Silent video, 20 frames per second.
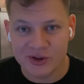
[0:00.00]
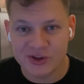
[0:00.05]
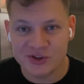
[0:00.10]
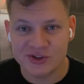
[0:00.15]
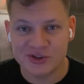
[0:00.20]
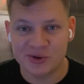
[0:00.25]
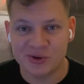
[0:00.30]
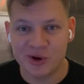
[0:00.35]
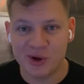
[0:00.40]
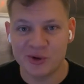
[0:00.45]

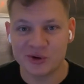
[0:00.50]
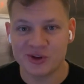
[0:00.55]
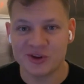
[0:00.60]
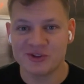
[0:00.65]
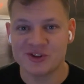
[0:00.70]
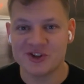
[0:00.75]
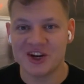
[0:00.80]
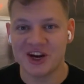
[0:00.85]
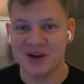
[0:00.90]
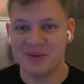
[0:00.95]
It's a road
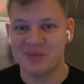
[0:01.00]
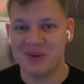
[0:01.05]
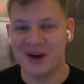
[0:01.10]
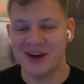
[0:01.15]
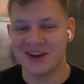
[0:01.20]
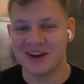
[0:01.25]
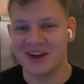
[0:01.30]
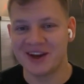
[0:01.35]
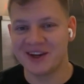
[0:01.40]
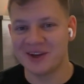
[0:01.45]
of giant
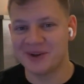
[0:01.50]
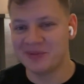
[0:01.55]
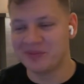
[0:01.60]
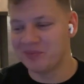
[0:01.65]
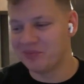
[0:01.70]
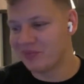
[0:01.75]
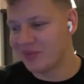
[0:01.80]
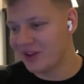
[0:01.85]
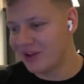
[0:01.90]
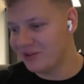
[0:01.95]
pancake.
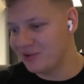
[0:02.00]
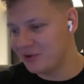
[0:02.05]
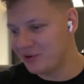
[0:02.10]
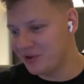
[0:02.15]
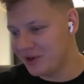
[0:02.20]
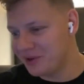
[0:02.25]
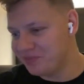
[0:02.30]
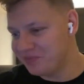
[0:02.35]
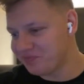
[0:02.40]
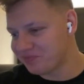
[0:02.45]
No, you,
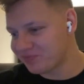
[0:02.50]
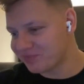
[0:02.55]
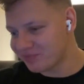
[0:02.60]
man.